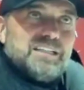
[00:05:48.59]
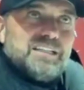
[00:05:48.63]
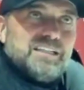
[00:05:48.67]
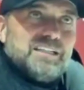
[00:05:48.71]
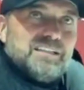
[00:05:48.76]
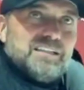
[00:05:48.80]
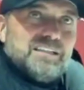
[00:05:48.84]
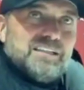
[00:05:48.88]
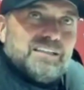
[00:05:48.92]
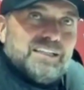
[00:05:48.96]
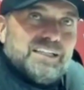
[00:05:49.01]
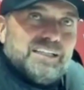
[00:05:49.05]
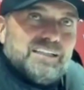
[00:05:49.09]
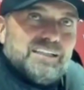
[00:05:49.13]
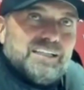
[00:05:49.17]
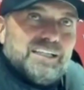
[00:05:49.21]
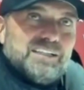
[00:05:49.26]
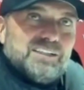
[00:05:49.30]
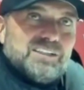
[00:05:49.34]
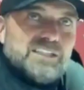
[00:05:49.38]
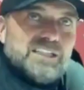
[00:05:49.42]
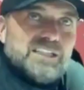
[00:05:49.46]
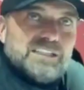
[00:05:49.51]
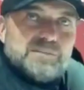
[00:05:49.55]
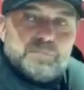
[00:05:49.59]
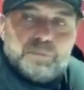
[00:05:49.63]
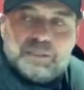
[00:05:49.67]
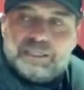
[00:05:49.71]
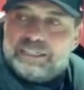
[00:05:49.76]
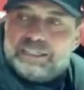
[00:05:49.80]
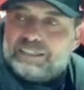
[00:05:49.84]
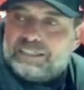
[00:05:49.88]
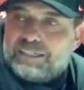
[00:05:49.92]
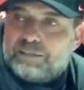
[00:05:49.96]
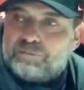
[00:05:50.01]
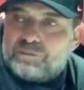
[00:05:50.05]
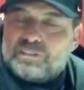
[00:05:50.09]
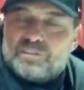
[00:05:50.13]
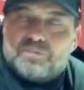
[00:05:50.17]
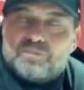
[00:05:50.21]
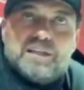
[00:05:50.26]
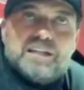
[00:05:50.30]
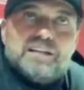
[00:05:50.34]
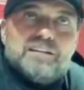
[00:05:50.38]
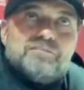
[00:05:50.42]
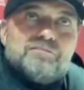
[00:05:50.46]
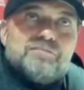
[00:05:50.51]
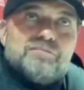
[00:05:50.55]
And I think Asia is playing games as
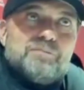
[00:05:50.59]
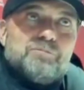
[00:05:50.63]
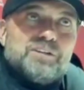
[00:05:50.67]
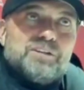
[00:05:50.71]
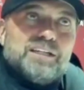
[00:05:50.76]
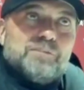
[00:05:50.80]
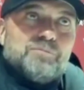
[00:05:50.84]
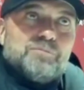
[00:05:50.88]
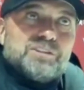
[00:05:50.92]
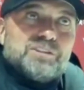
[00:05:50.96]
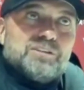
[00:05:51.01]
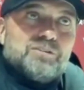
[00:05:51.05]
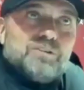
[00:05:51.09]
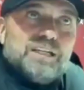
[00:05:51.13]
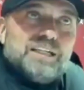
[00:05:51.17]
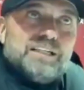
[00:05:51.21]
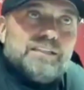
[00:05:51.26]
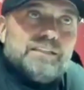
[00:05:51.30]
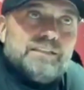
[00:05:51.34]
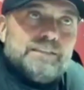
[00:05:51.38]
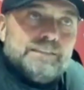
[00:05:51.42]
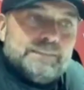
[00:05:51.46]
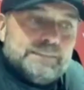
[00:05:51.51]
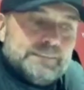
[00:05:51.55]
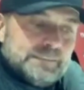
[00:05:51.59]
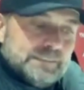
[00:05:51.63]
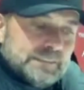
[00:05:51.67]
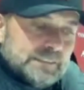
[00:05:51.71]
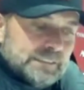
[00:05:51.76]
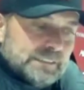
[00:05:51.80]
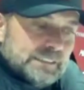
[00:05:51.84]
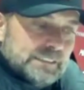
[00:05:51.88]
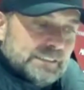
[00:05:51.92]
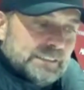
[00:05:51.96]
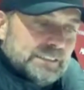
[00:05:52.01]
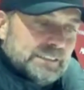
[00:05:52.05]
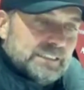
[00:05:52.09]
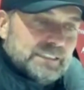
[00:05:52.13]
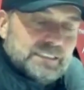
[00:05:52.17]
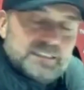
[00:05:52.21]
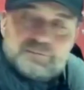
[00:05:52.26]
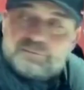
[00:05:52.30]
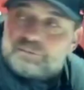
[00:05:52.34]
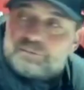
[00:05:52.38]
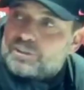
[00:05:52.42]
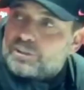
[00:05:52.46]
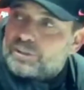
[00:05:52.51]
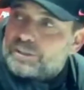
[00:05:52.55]
well, if my mind is right.
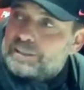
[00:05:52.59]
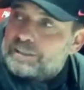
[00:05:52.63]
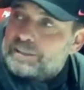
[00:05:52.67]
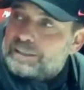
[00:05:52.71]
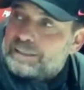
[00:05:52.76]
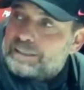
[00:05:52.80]
Sorry?